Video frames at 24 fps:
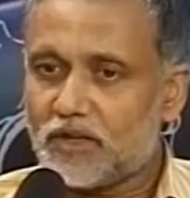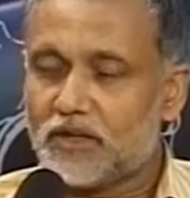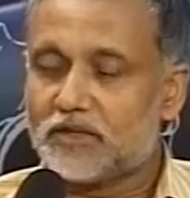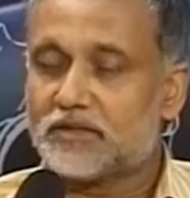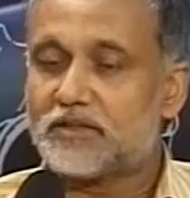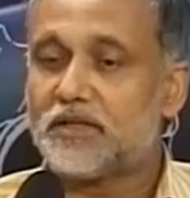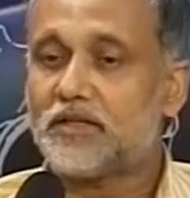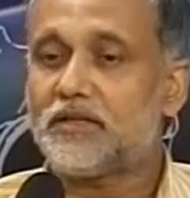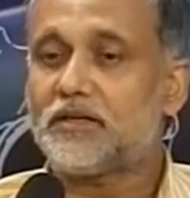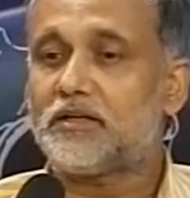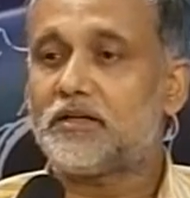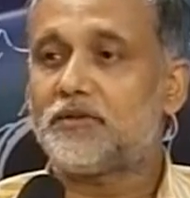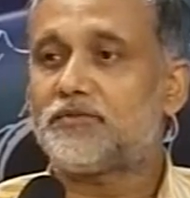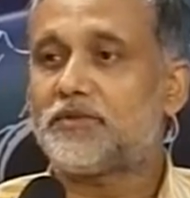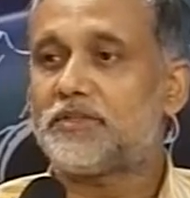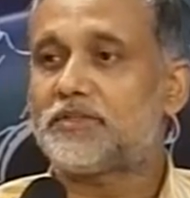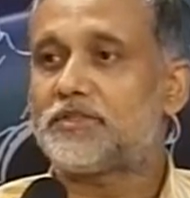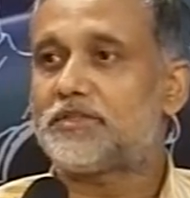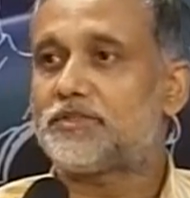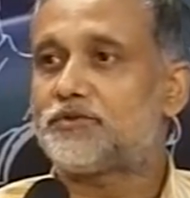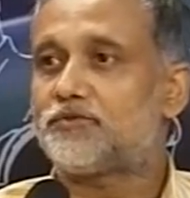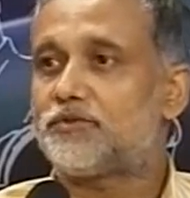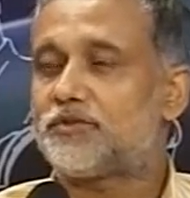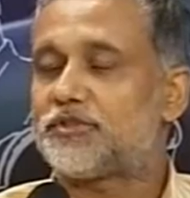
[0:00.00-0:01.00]
Think of the
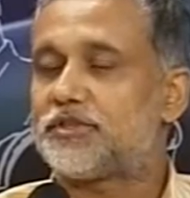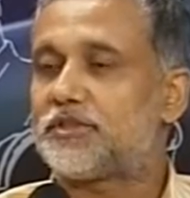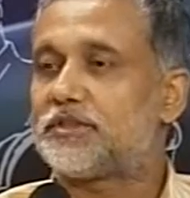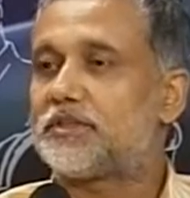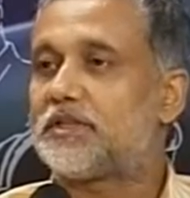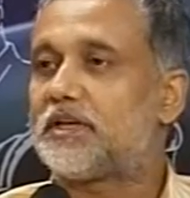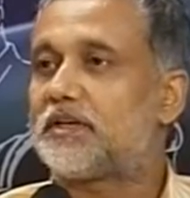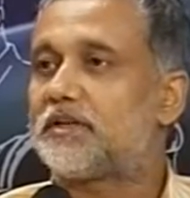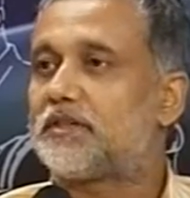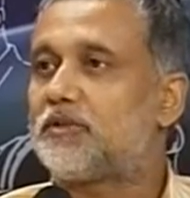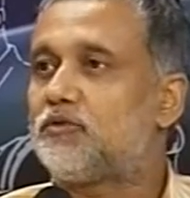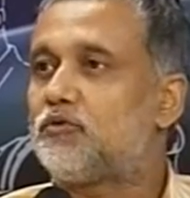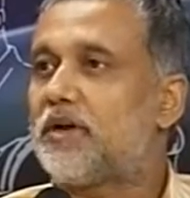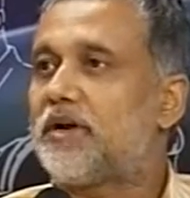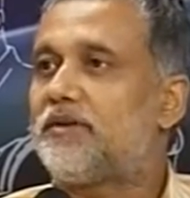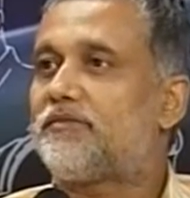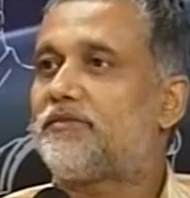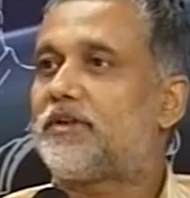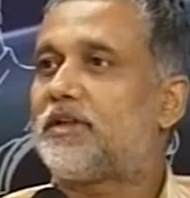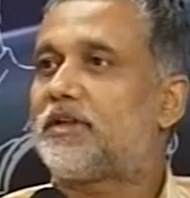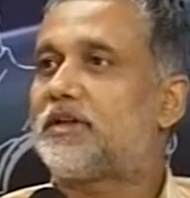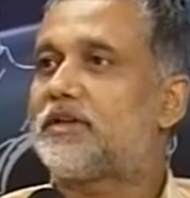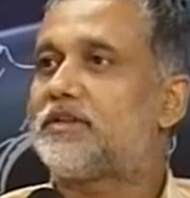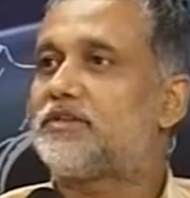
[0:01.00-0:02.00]
situation that you have
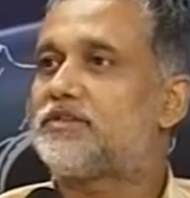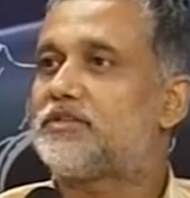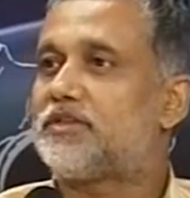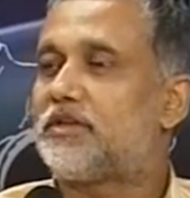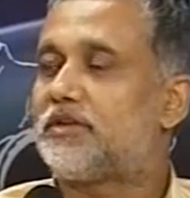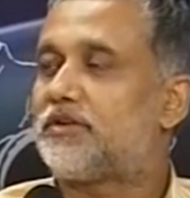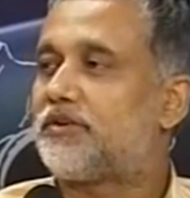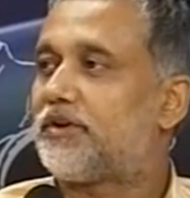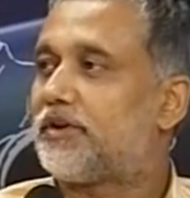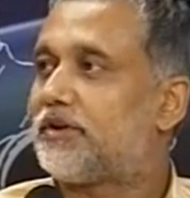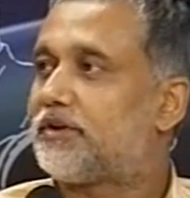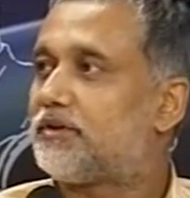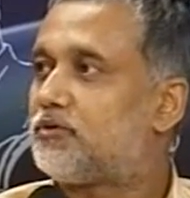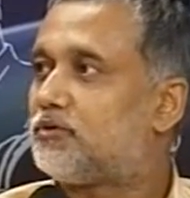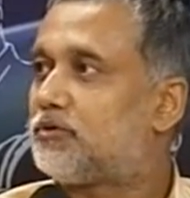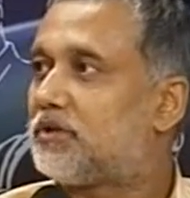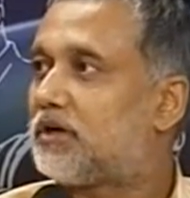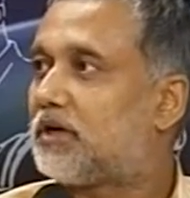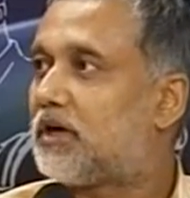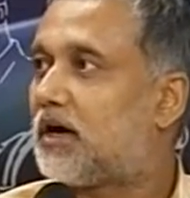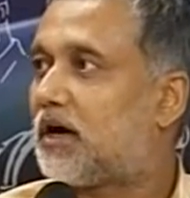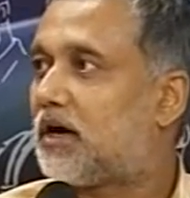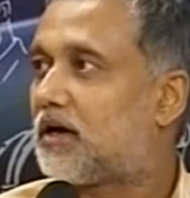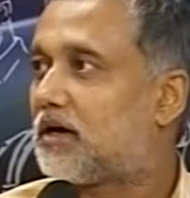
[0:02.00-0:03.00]
taken children to the
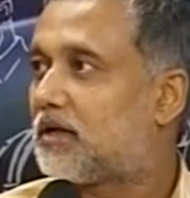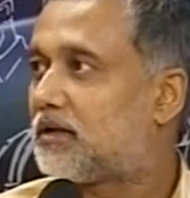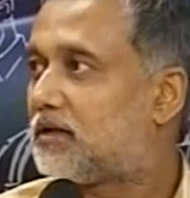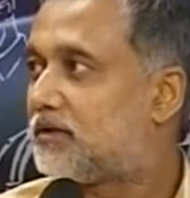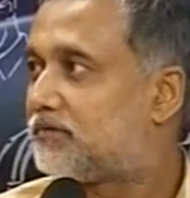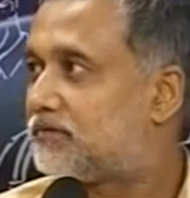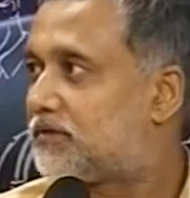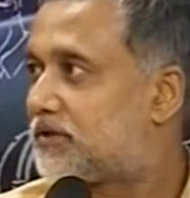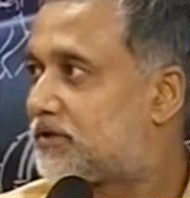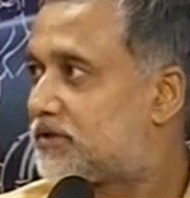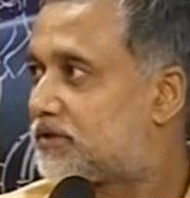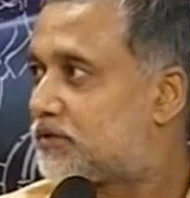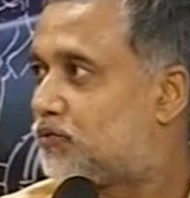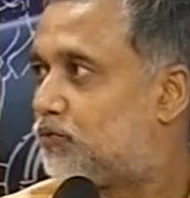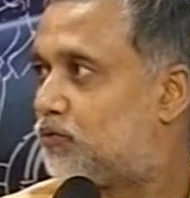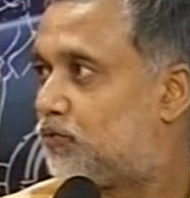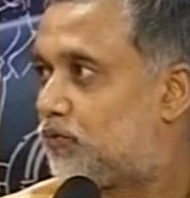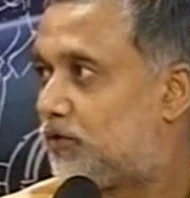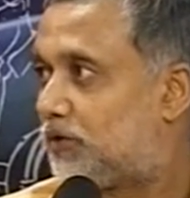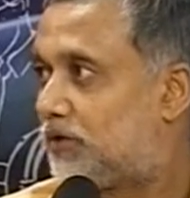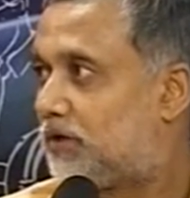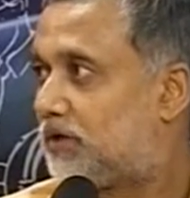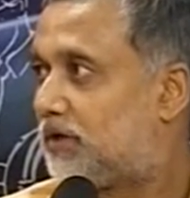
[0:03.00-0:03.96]
garden of the school.